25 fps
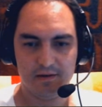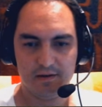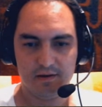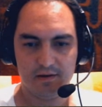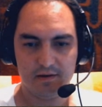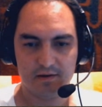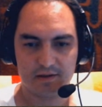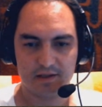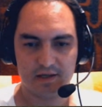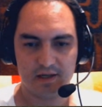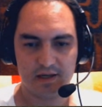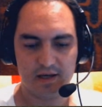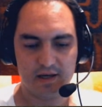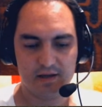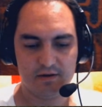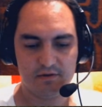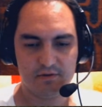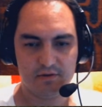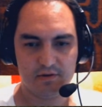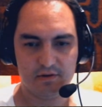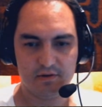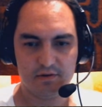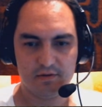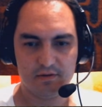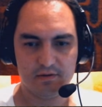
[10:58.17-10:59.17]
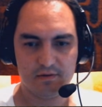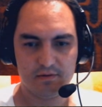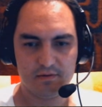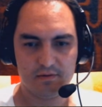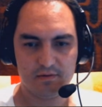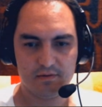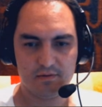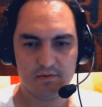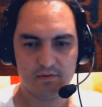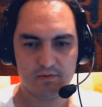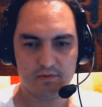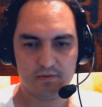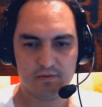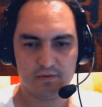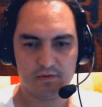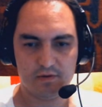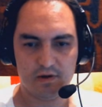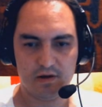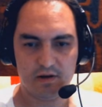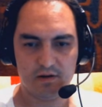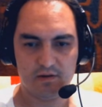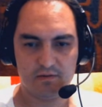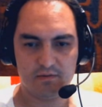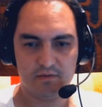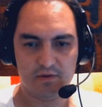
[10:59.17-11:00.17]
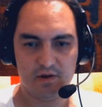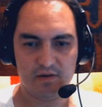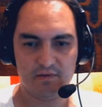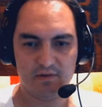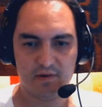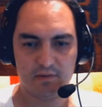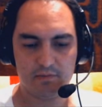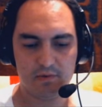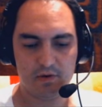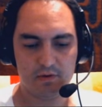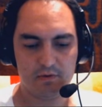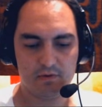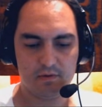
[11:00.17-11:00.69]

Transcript: Okay, enter dri driving mode?